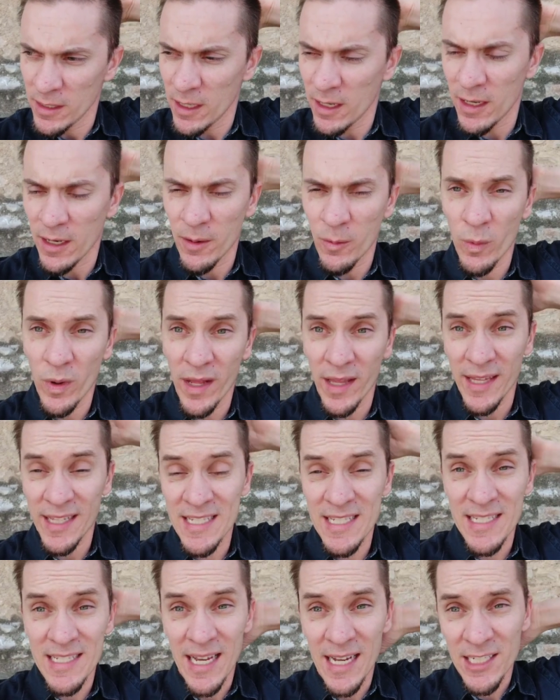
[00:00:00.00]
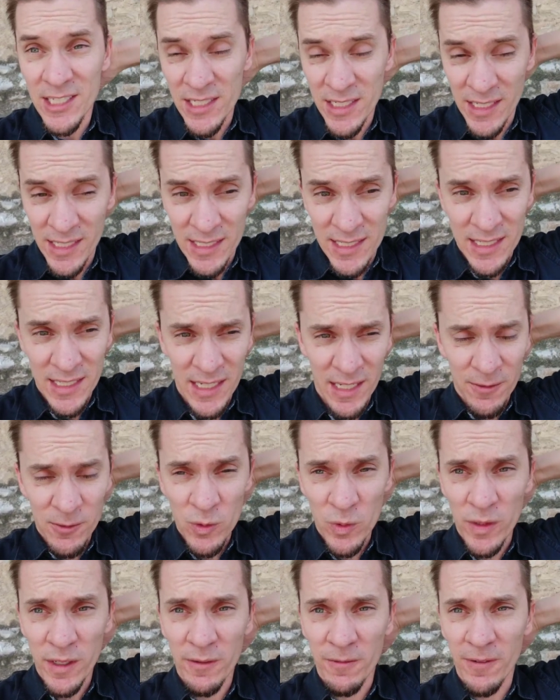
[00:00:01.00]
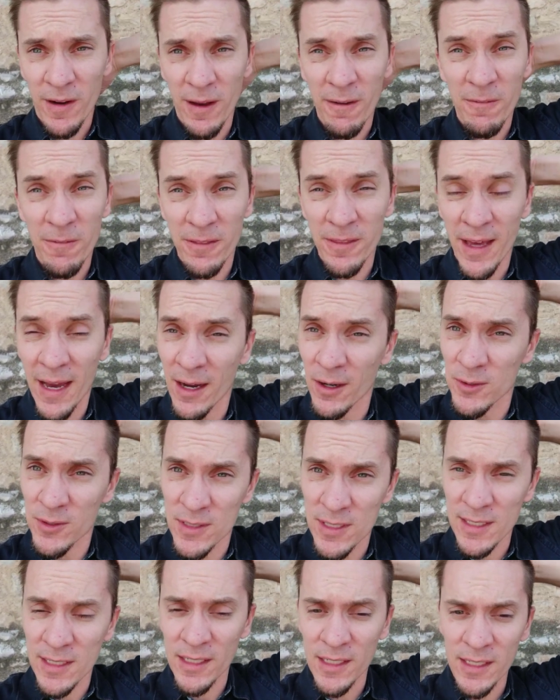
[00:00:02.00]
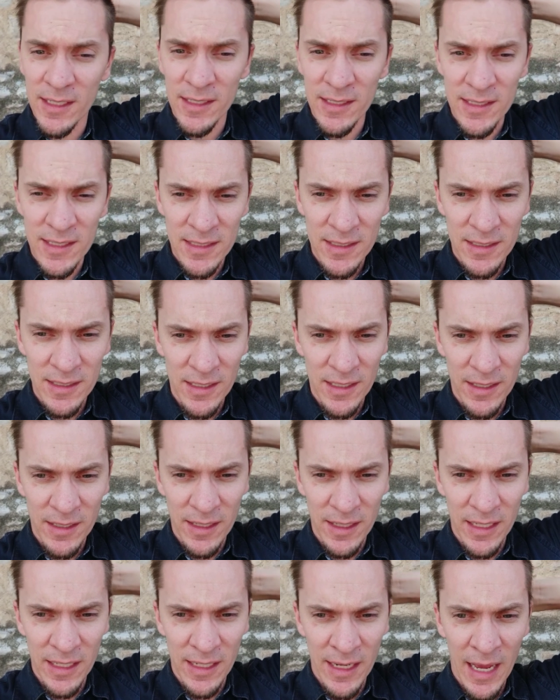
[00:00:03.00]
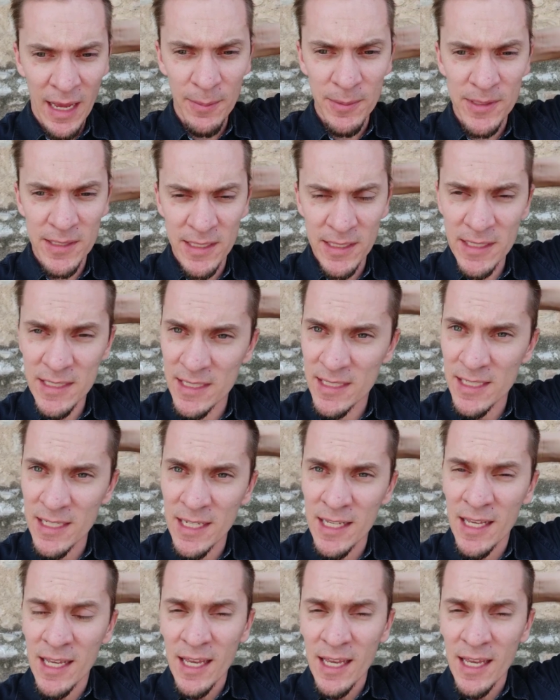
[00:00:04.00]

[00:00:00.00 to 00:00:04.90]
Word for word: uh, well, this is actually a city of twenty-five thousand inhabitants.